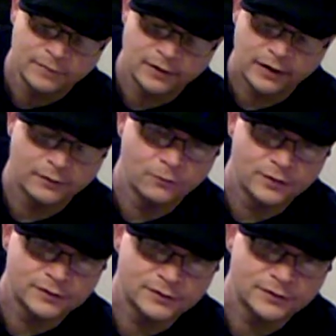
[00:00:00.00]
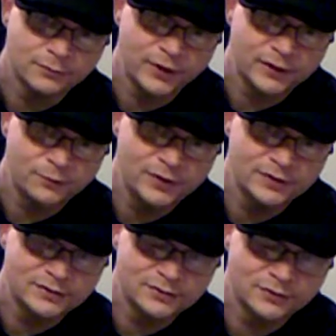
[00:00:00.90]
I didn't want to sit there and make a
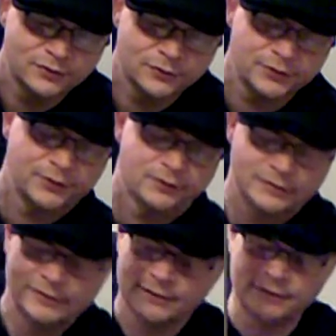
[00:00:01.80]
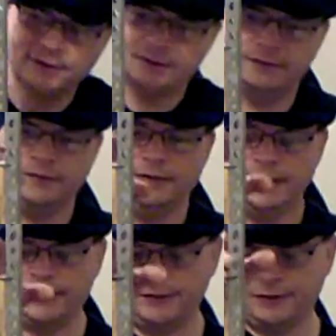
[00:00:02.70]
piece so,
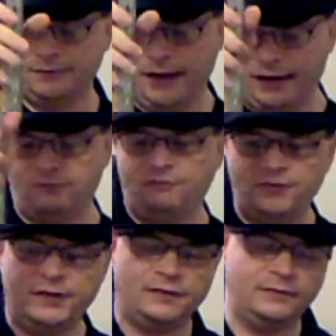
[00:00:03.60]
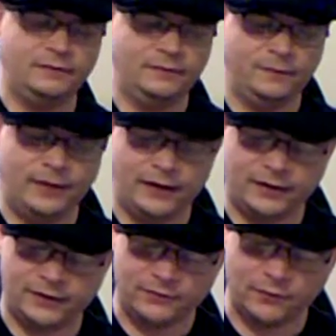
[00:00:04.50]
and then not fit. Now
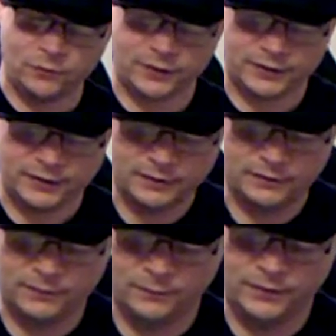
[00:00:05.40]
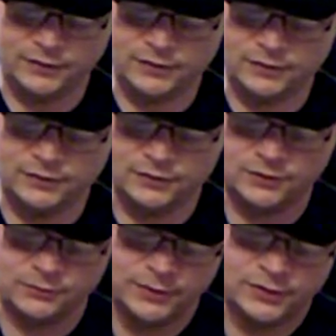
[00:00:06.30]
that I know what the dimension
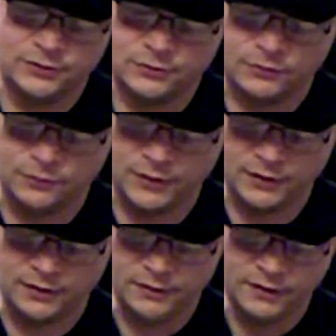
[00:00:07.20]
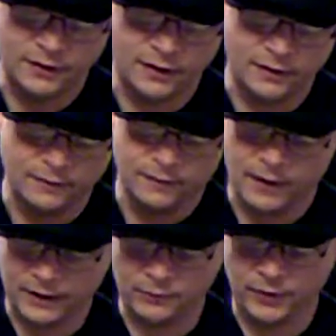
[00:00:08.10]
is going to be,
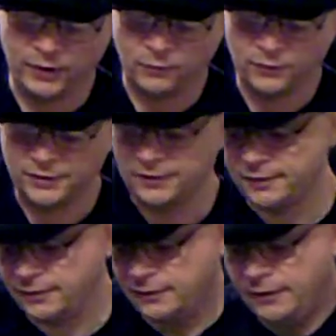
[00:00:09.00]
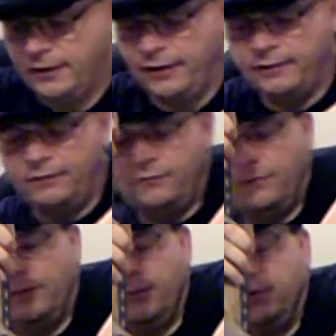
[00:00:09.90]
I can make one in and then
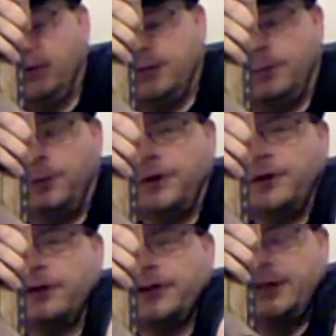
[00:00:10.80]
put it on the